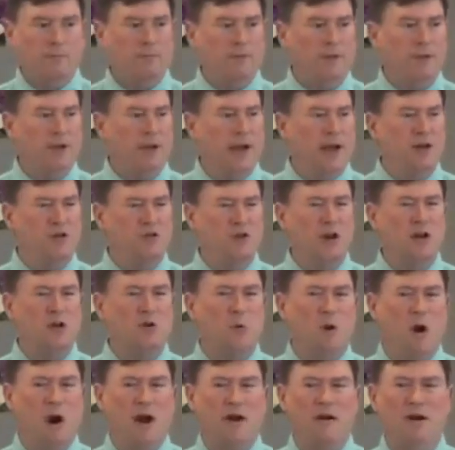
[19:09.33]
I drink
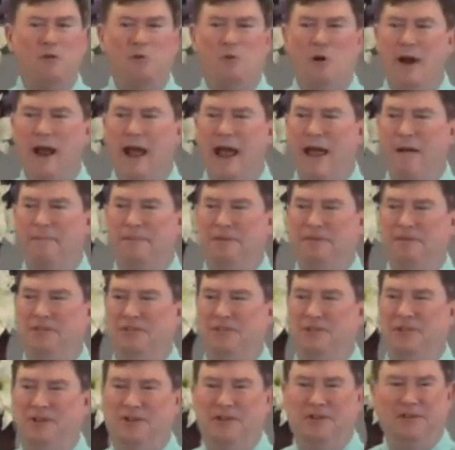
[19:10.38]
water and what
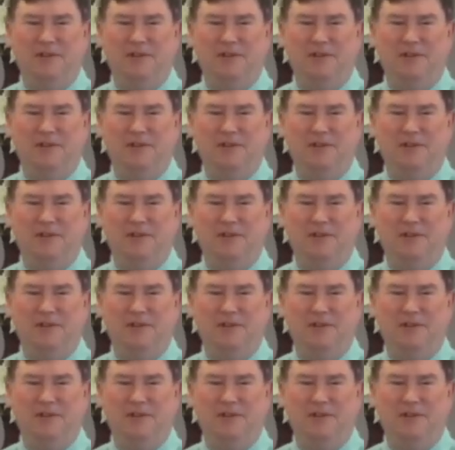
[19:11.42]
happens?